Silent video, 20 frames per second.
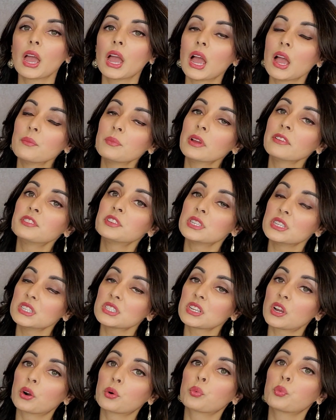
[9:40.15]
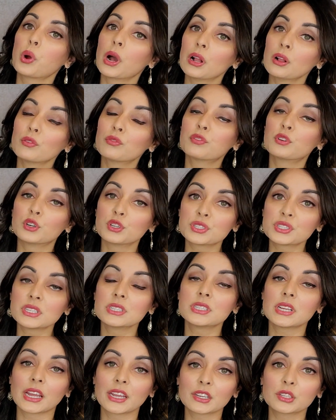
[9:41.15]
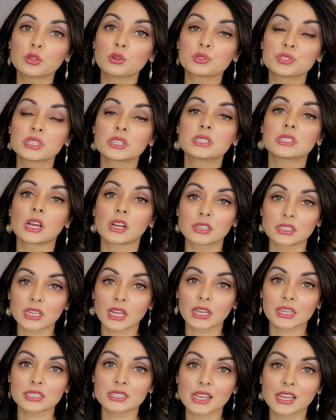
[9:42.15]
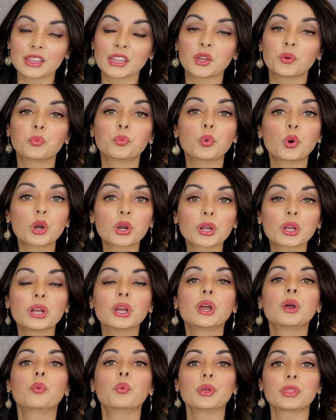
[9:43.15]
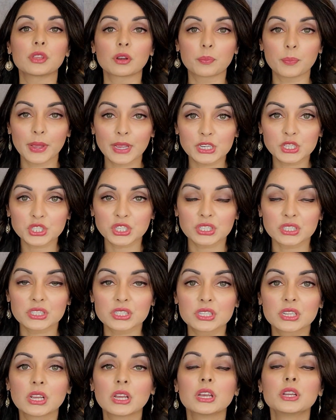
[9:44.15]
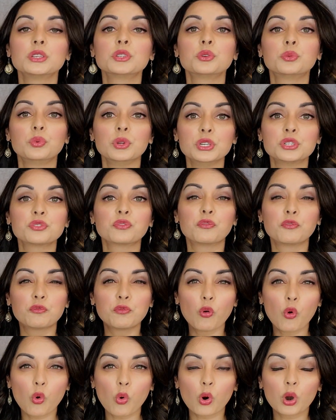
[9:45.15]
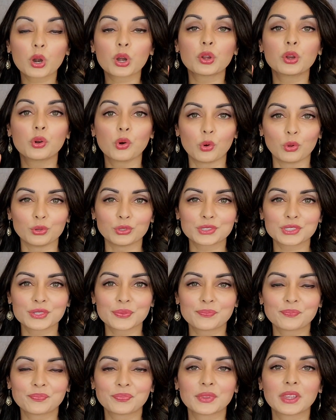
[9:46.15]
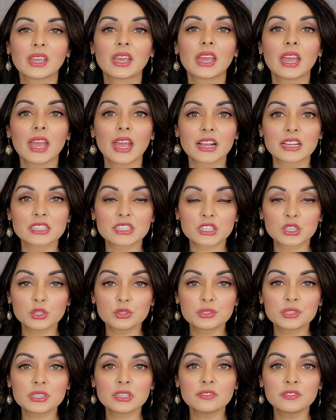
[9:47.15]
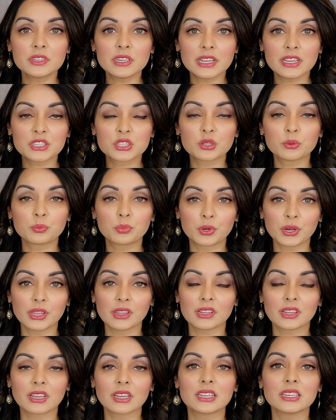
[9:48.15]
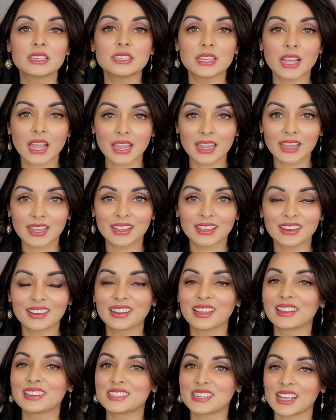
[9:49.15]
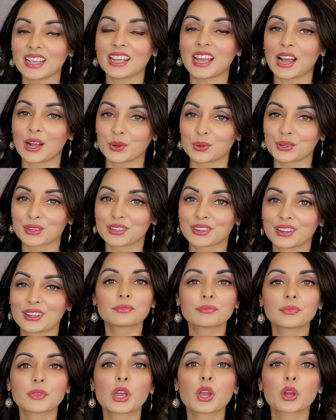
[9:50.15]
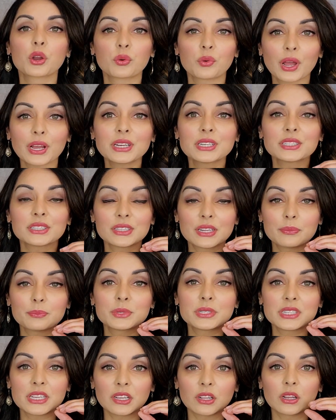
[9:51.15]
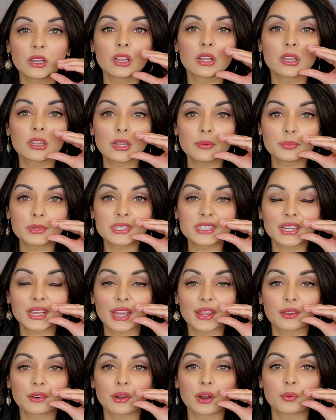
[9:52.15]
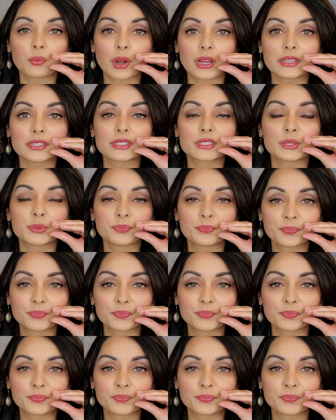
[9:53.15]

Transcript: MFTs are well versed in diagnosing tongue ties, and they work with their patients to reach four goals Exclusive nasal breathing day in and day out. Correct lip seal, lips together at rest.